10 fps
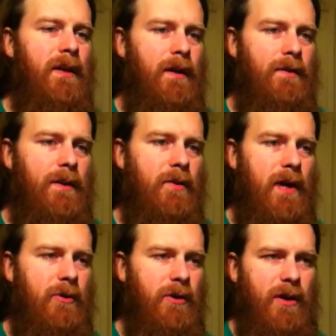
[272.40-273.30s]
and the
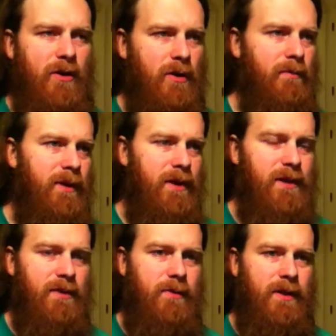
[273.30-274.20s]
crackery
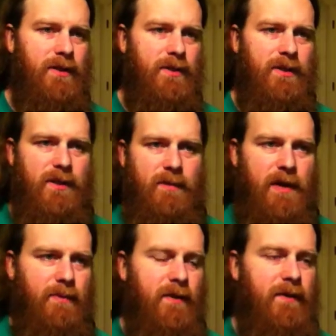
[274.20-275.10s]
crumbliness was just
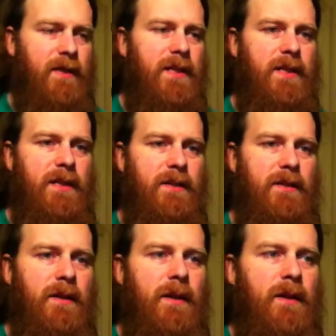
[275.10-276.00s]
about perfect. It
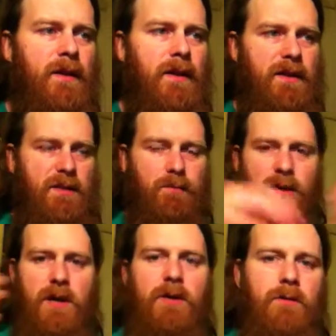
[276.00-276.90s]
didn't
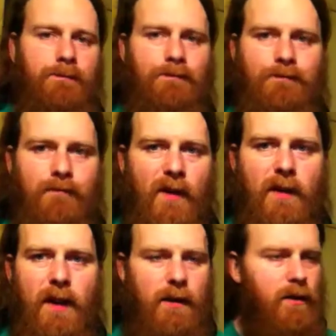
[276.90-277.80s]
explode
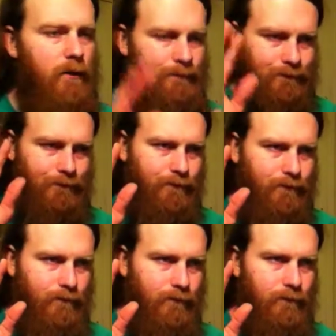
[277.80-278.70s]
like, oh,
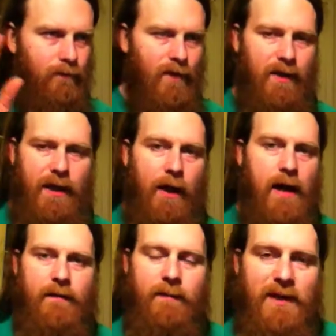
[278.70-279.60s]
dare
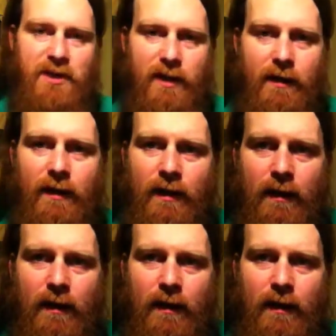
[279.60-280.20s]
I even mention it?